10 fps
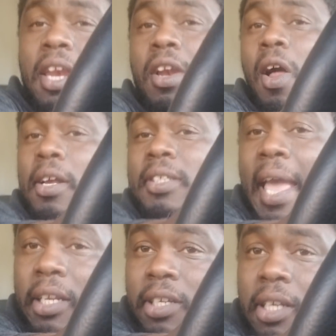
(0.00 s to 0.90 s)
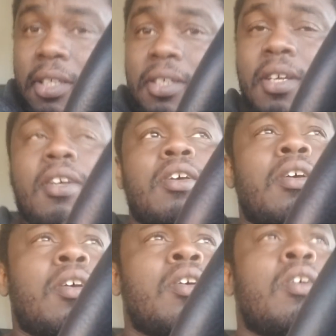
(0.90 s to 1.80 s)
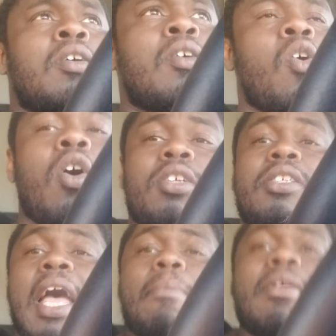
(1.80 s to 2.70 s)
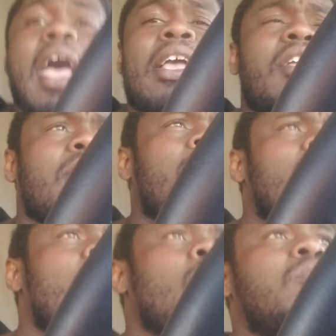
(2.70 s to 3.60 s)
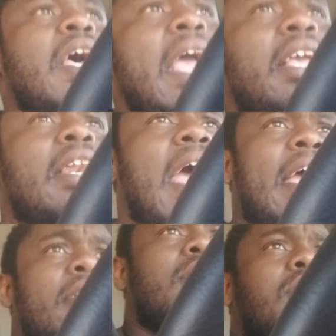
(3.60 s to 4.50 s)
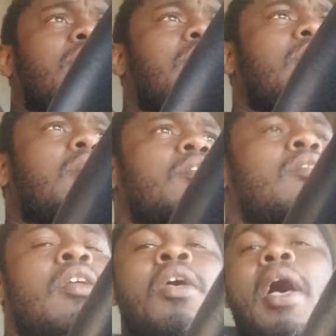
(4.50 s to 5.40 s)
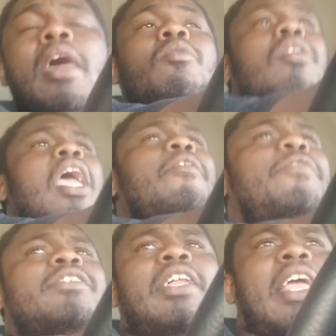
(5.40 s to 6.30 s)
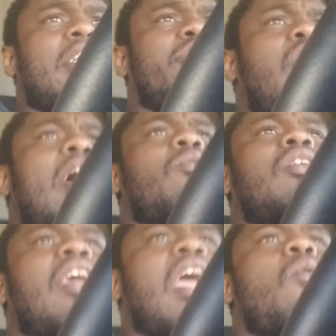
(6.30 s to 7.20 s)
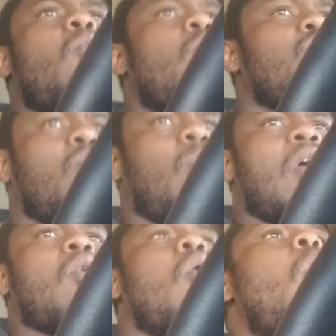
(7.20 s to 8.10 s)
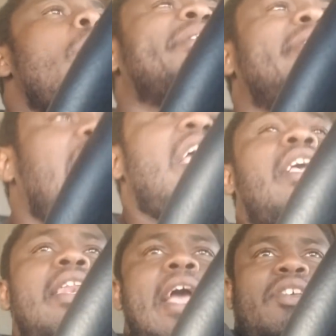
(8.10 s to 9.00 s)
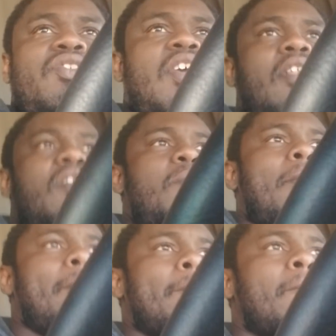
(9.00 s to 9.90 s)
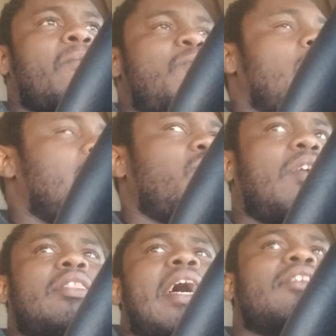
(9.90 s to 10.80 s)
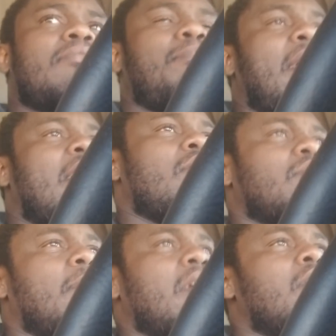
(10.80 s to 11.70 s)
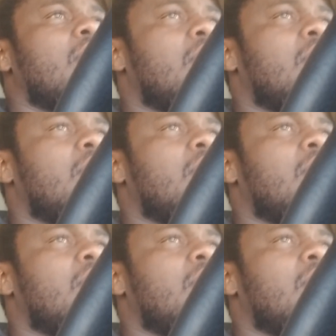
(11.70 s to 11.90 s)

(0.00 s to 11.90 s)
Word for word: to Los Angeles on a step deck? Who taking that? I don't care if it's Landstar. I don't care who you with. Who is taking that shit? Forty-three thousand pounds, man.